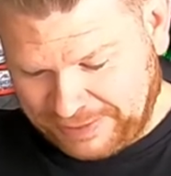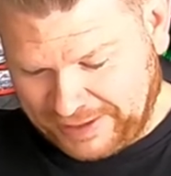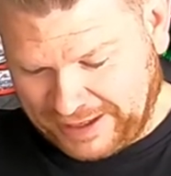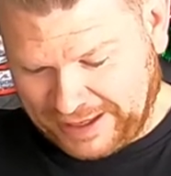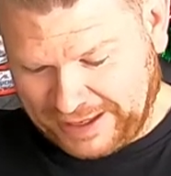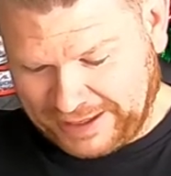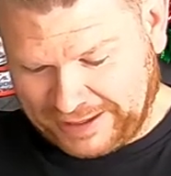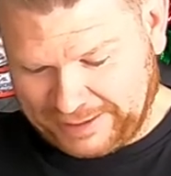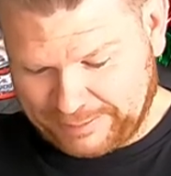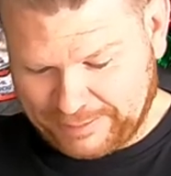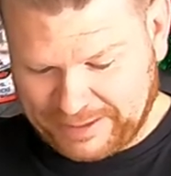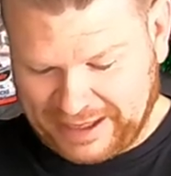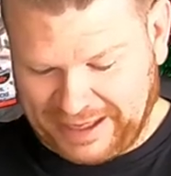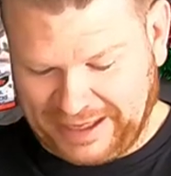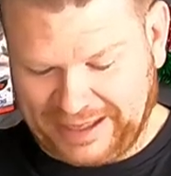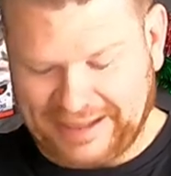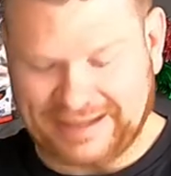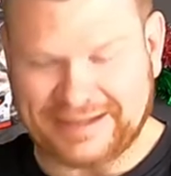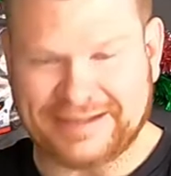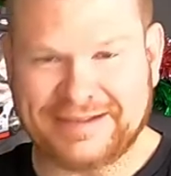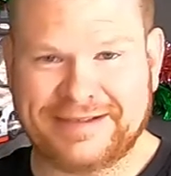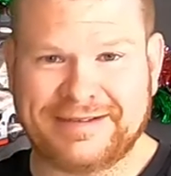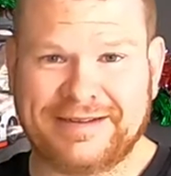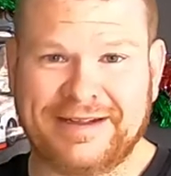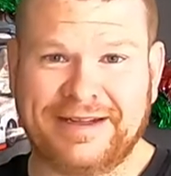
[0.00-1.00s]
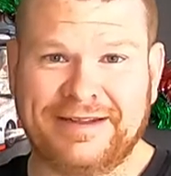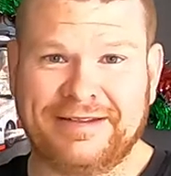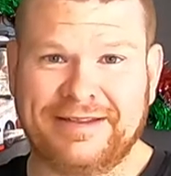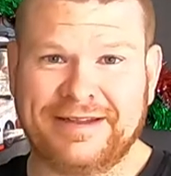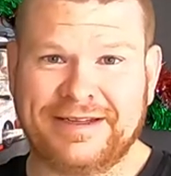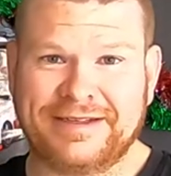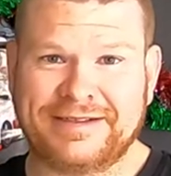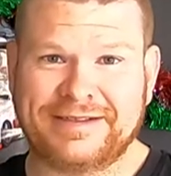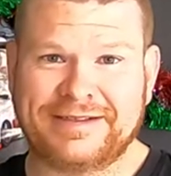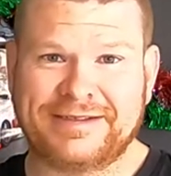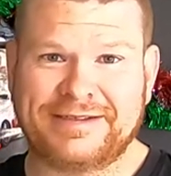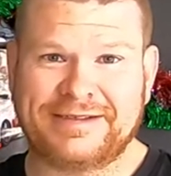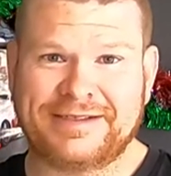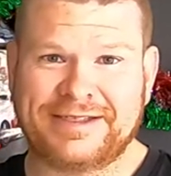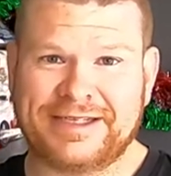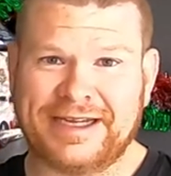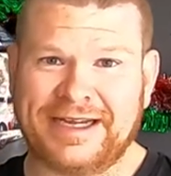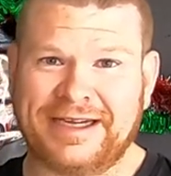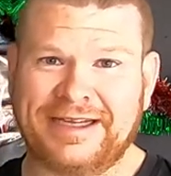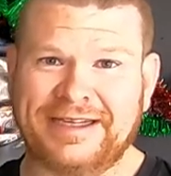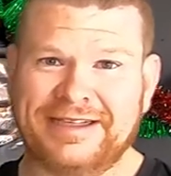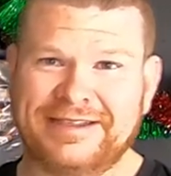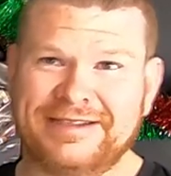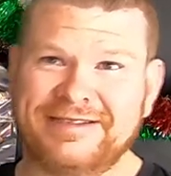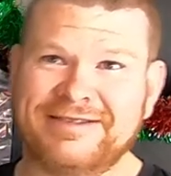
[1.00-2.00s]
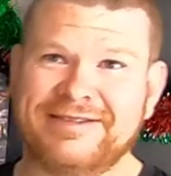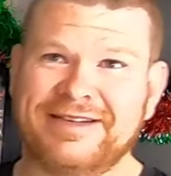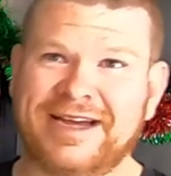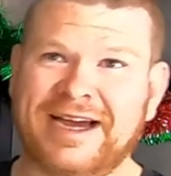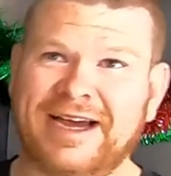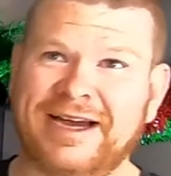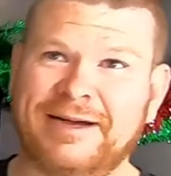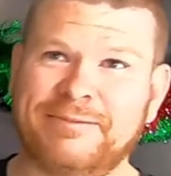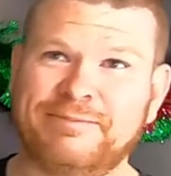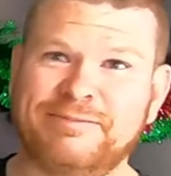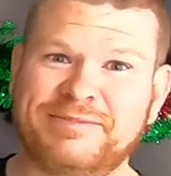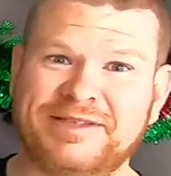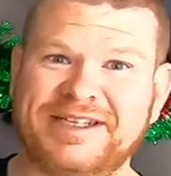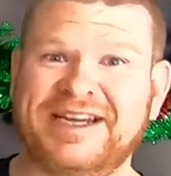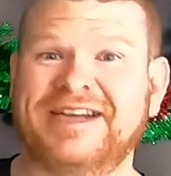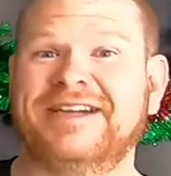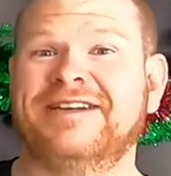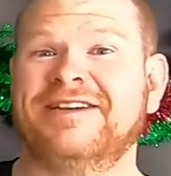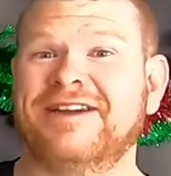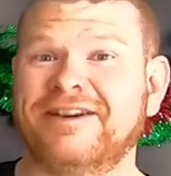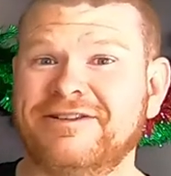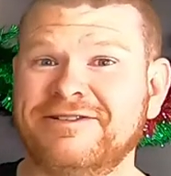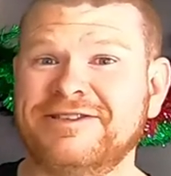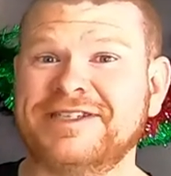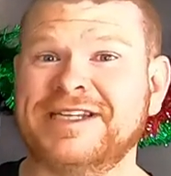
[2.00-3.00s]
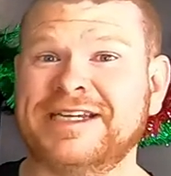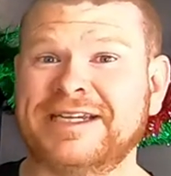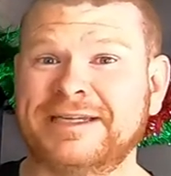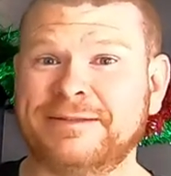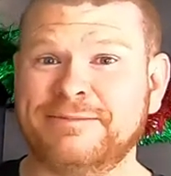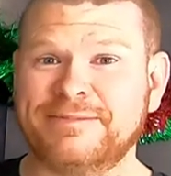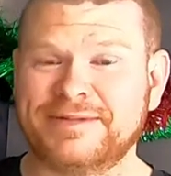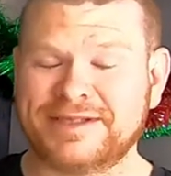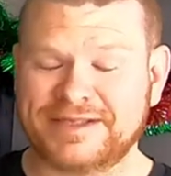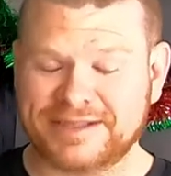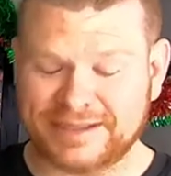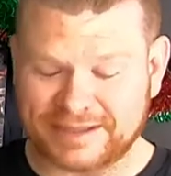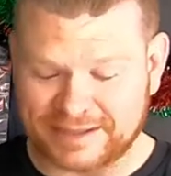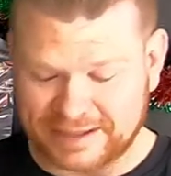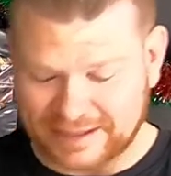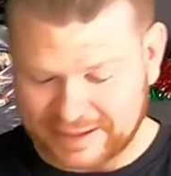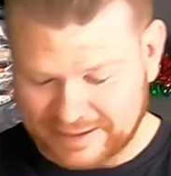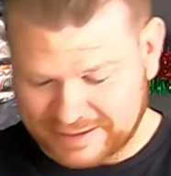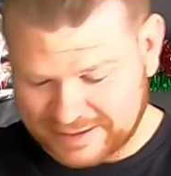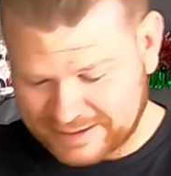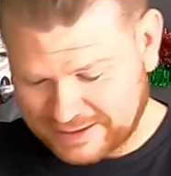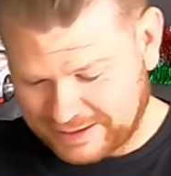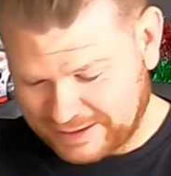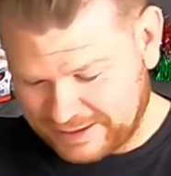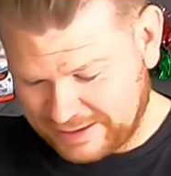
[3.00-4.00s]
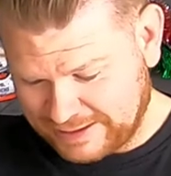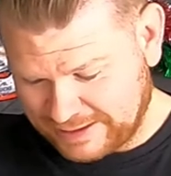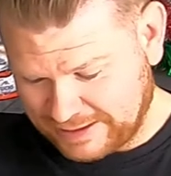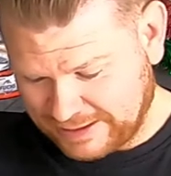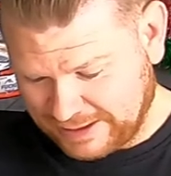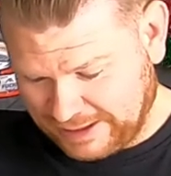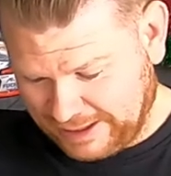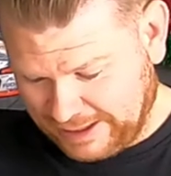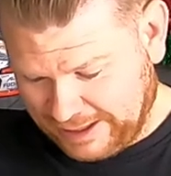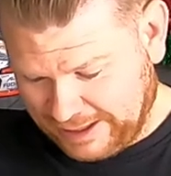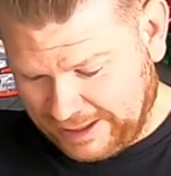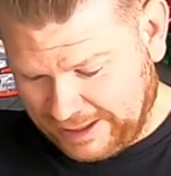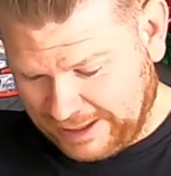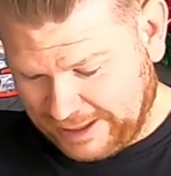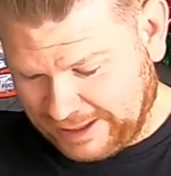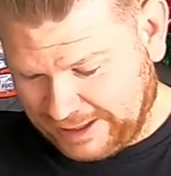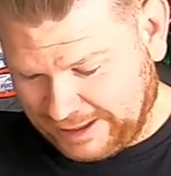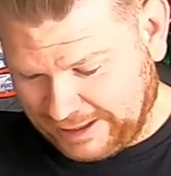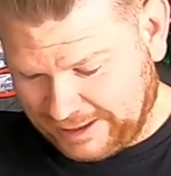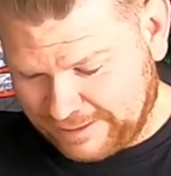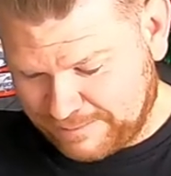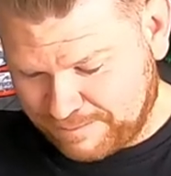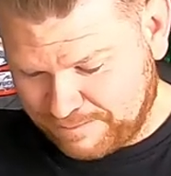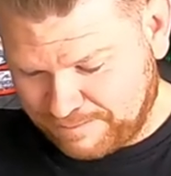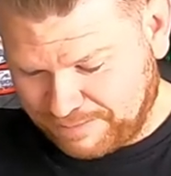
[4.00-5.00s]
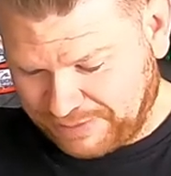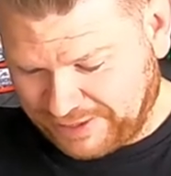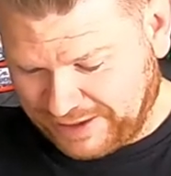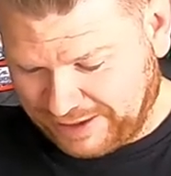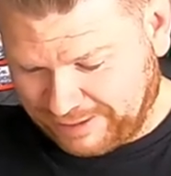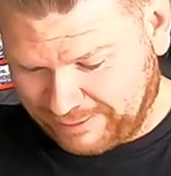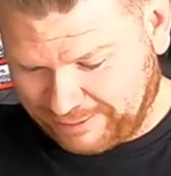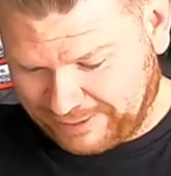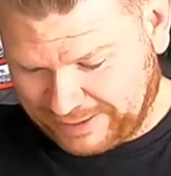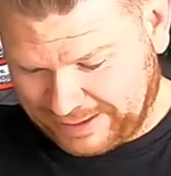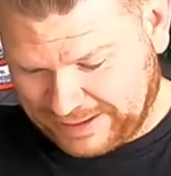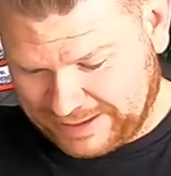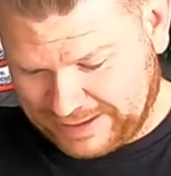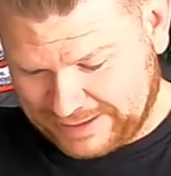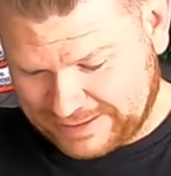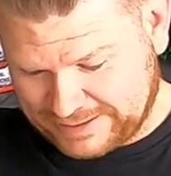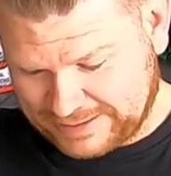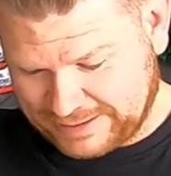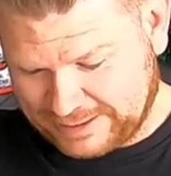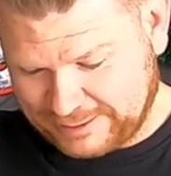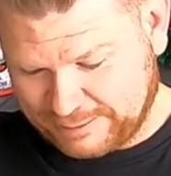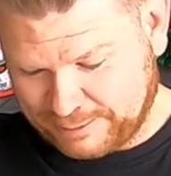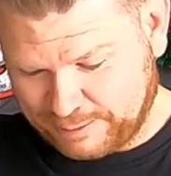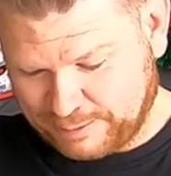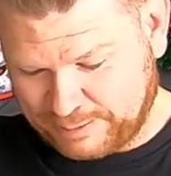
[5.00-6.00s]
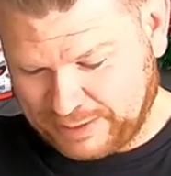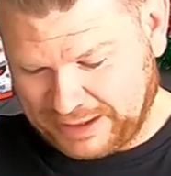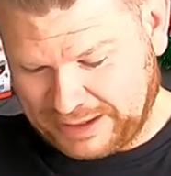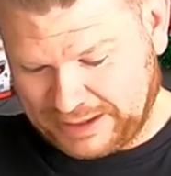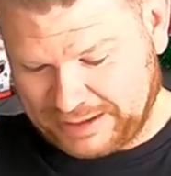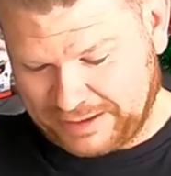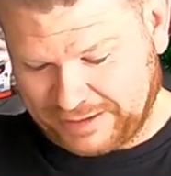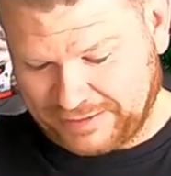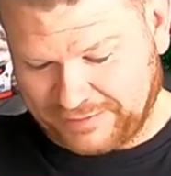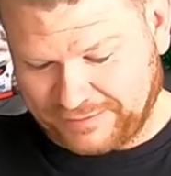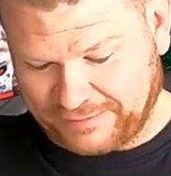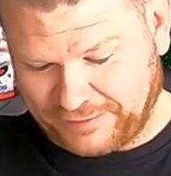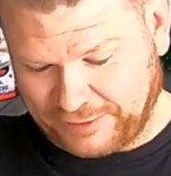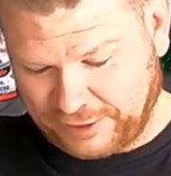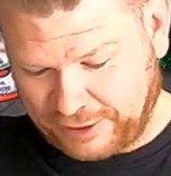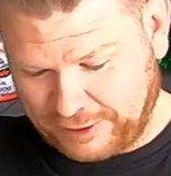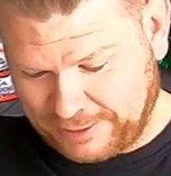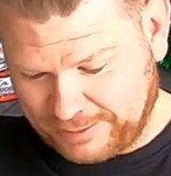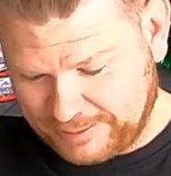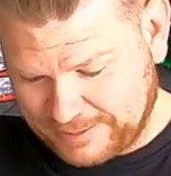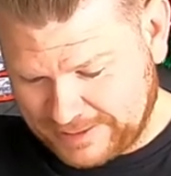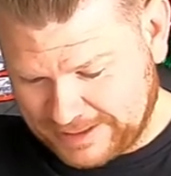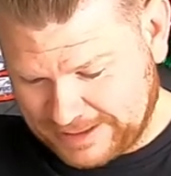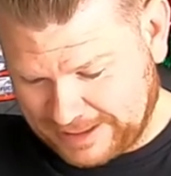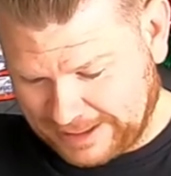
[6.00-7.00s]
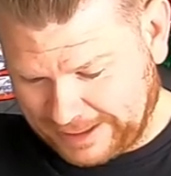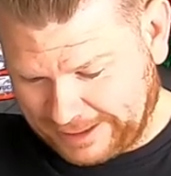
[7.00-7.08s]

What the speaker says: And then the second Techno Team Sydney seat, that one hasn't been confirmed.